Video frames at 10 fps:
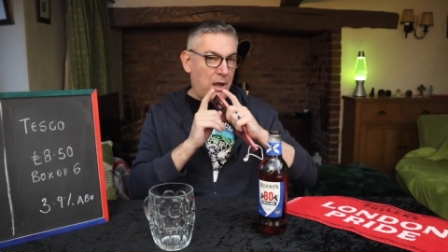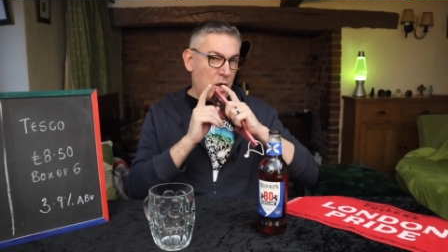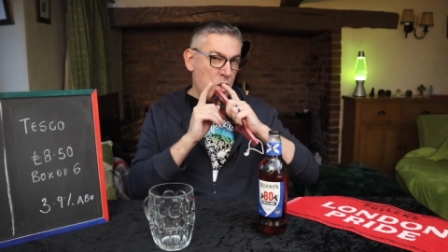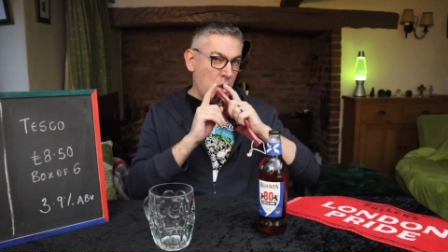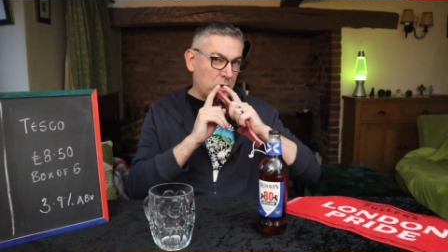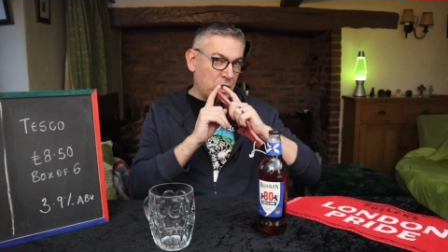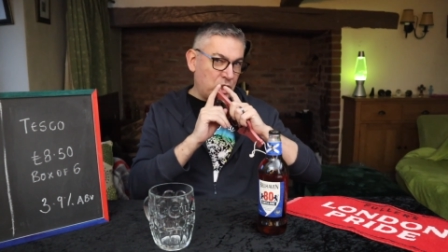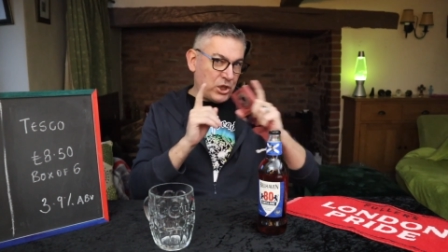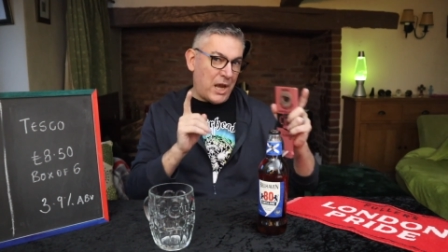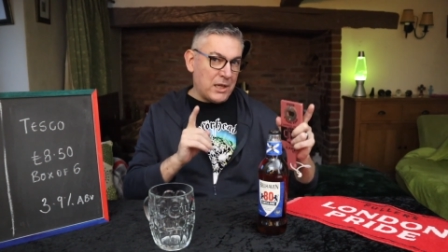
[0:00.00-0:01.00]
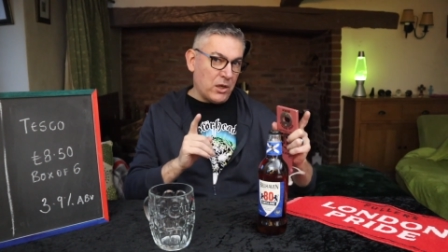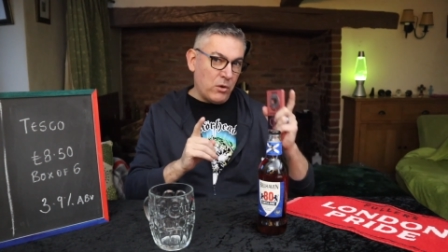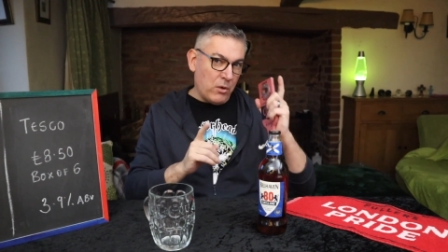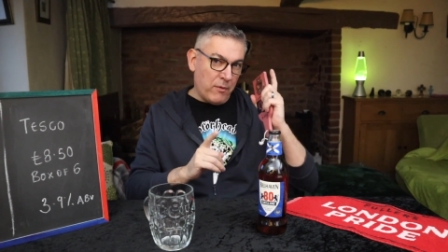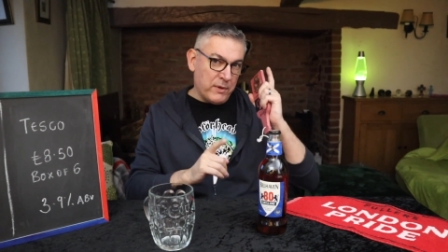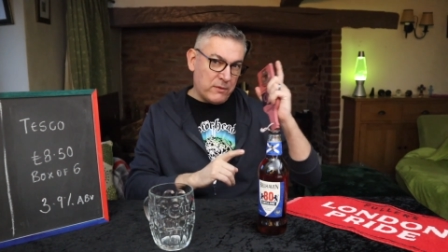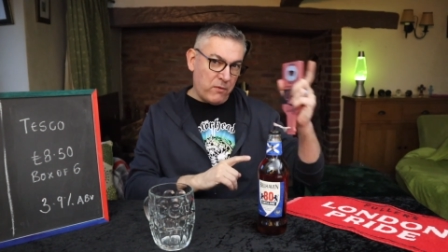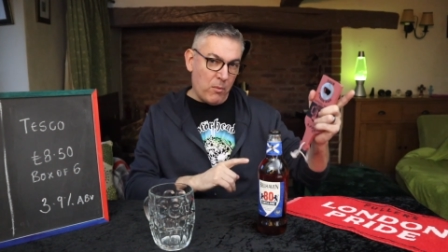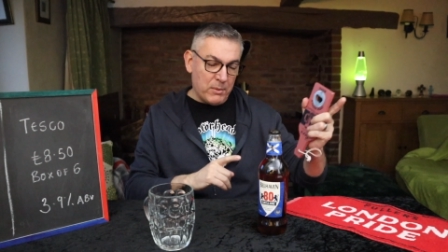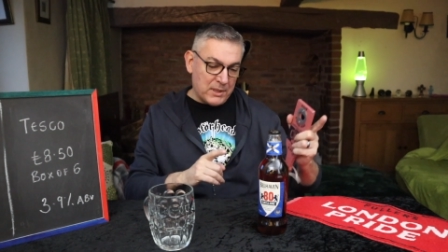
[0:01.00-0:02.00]
Not a shadow of its
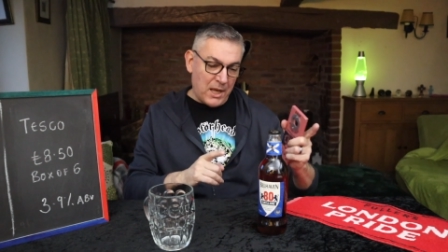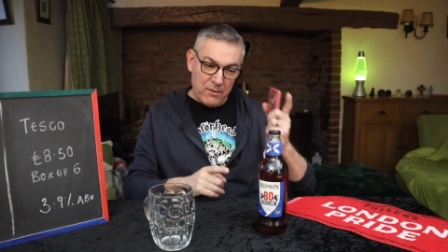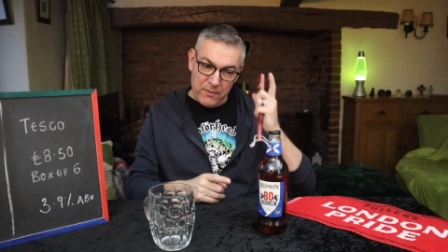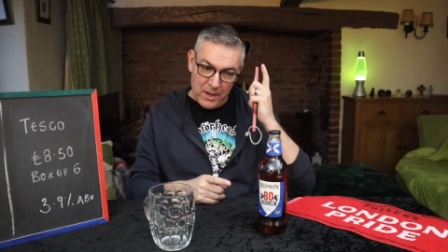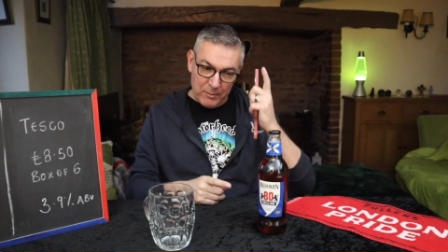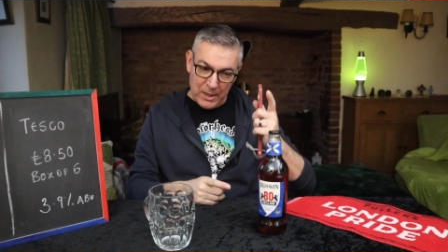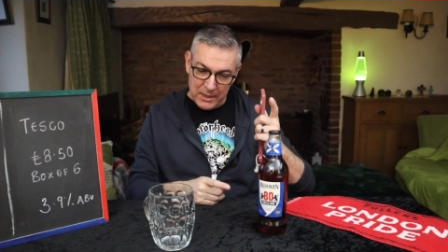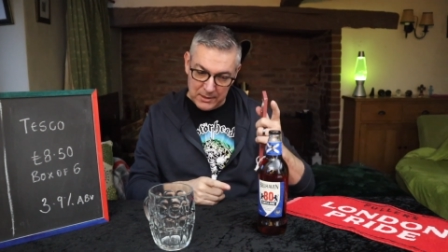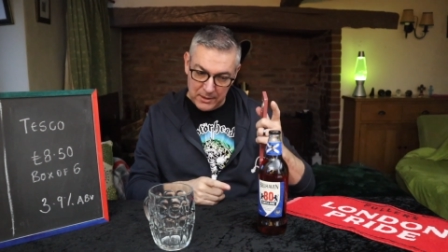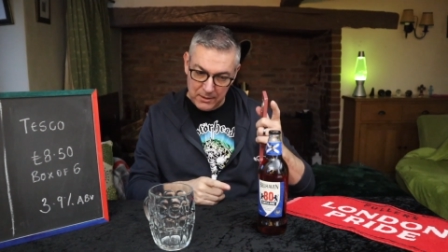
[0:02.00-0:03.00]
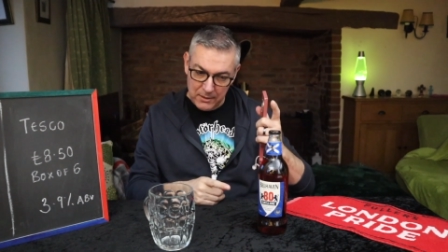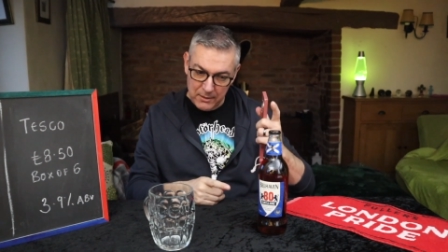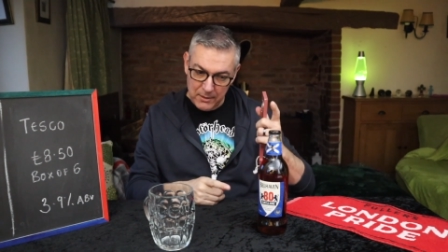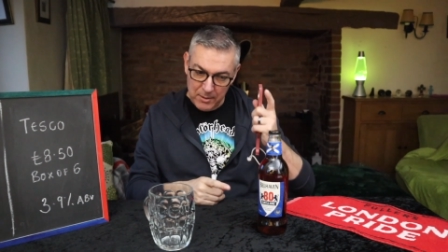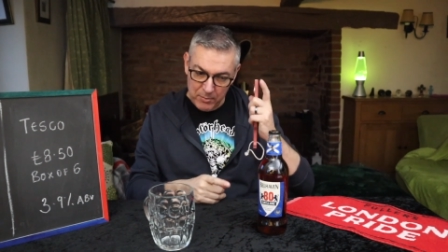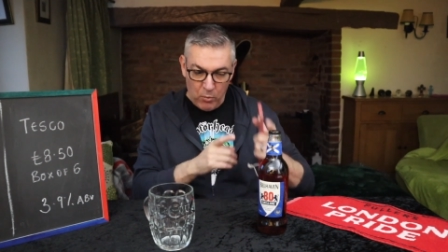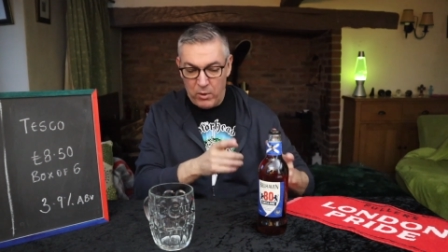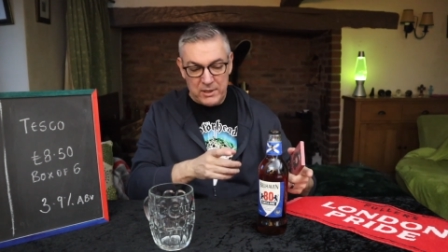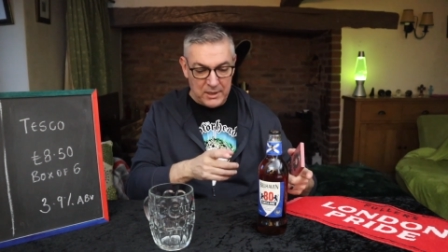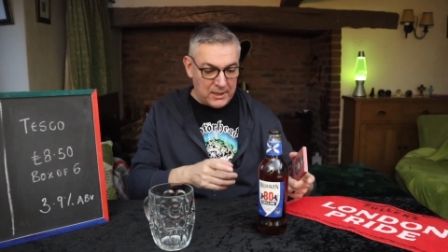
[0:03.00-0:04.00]
former self, I'm guessing. But
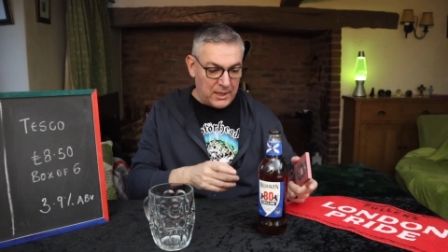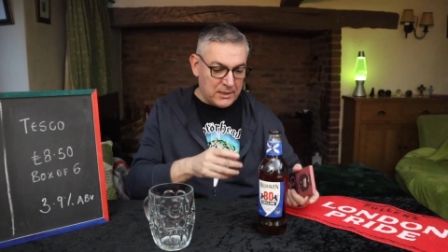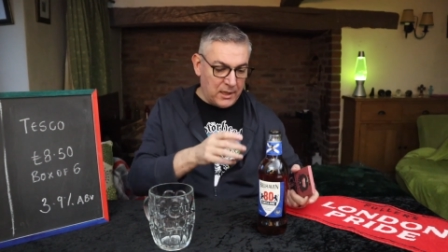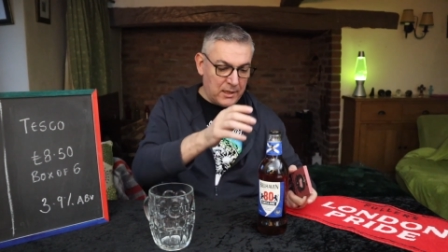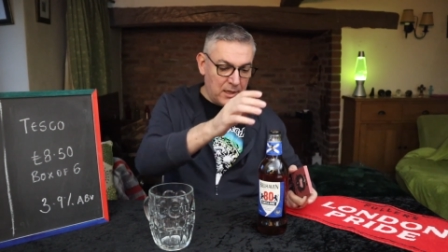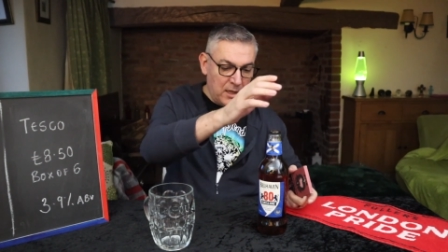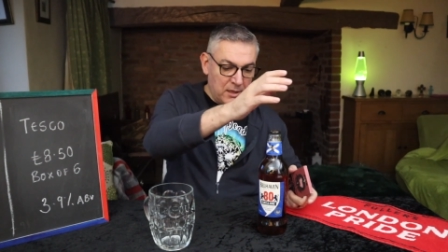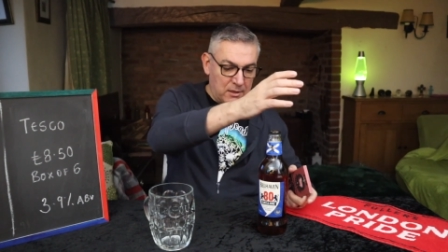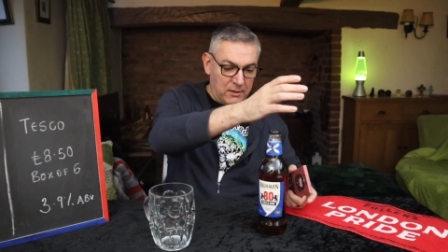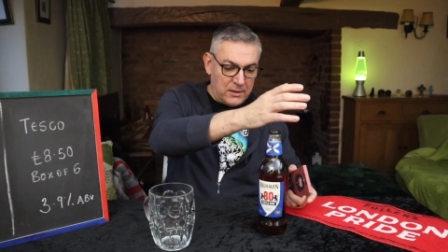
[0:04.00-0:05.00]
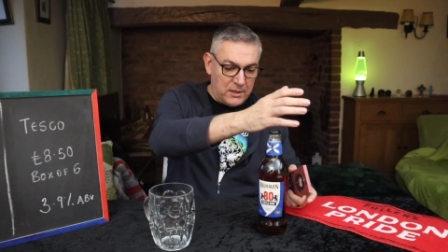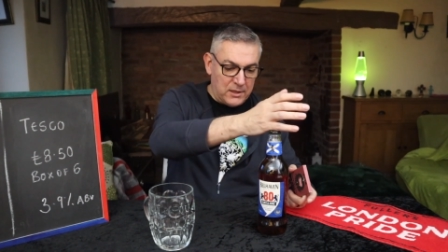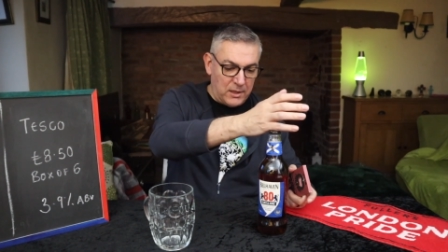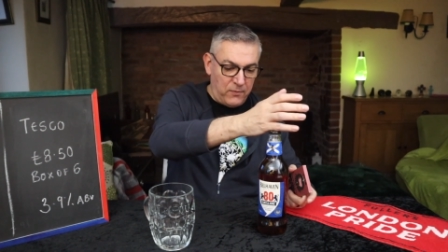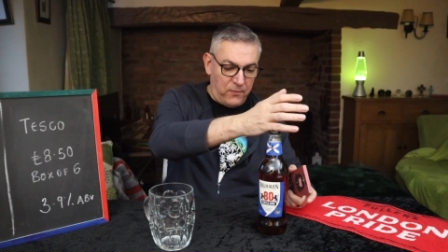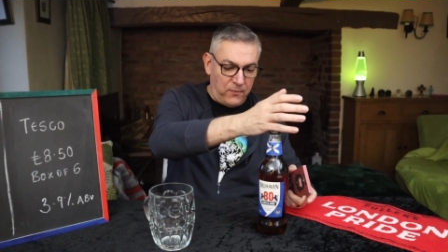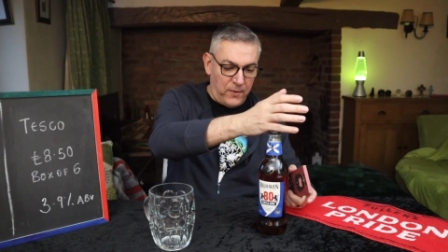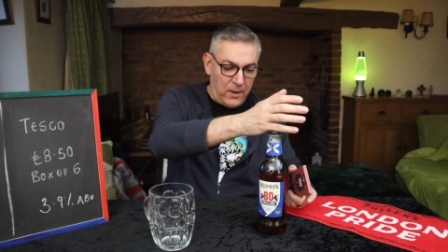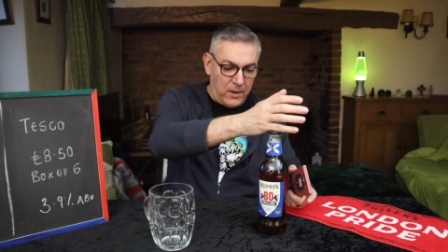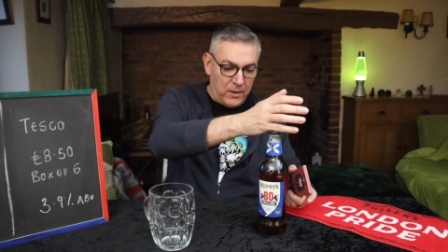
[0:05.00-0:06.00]
what does it taste like? So this is the
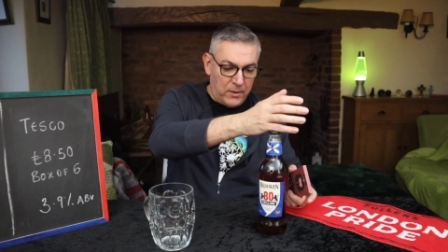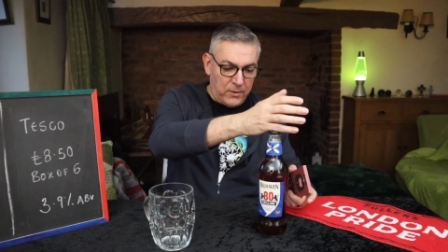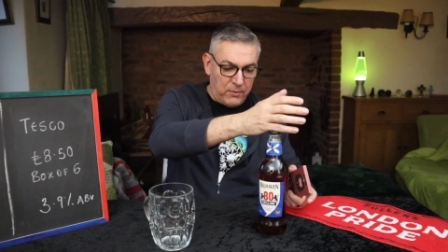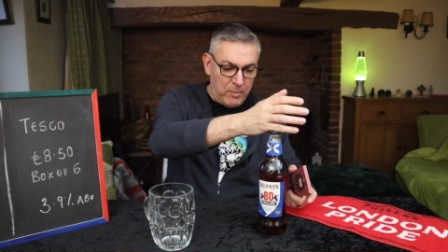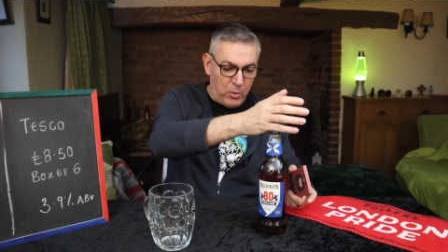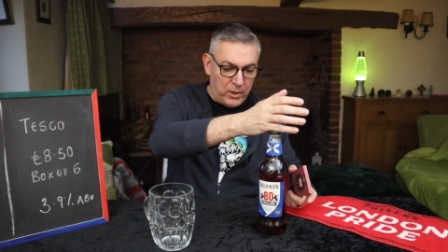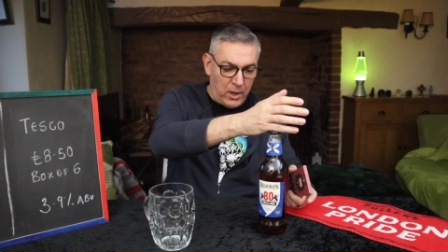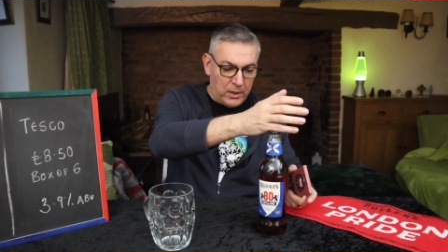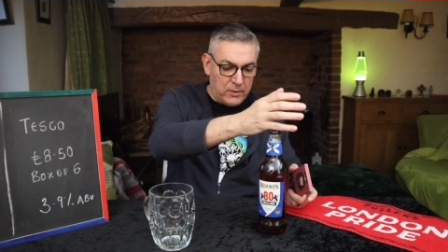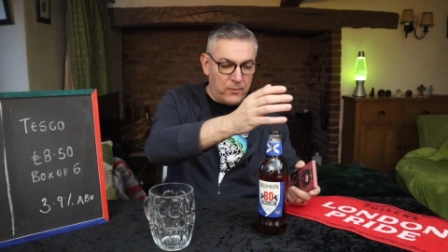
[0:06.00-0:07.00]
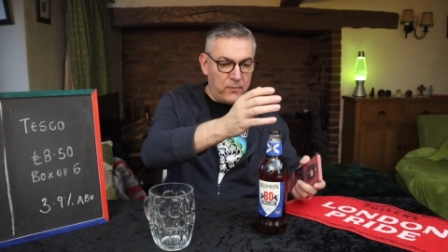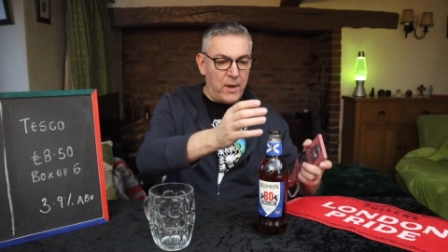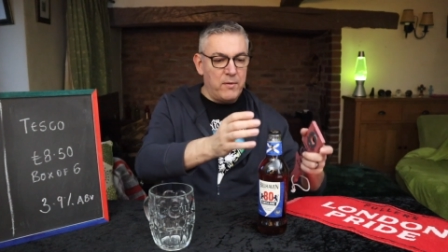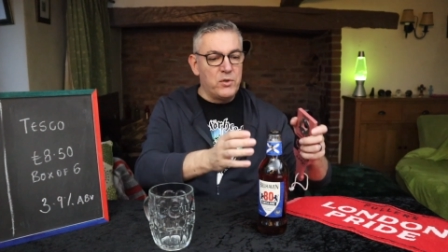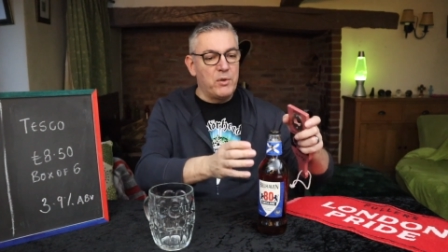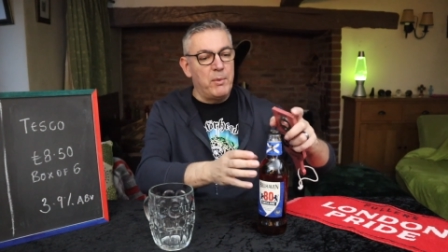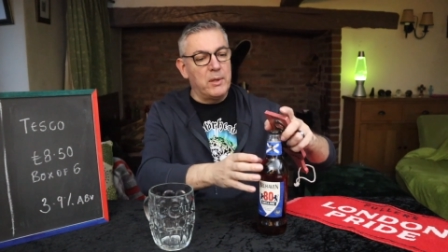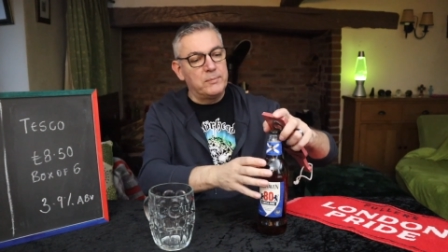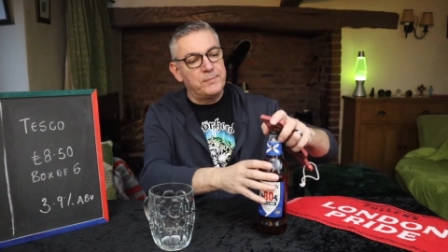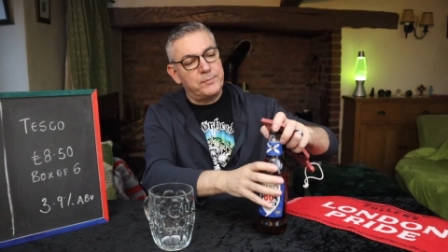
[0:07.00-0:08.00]
3.9, 500ml.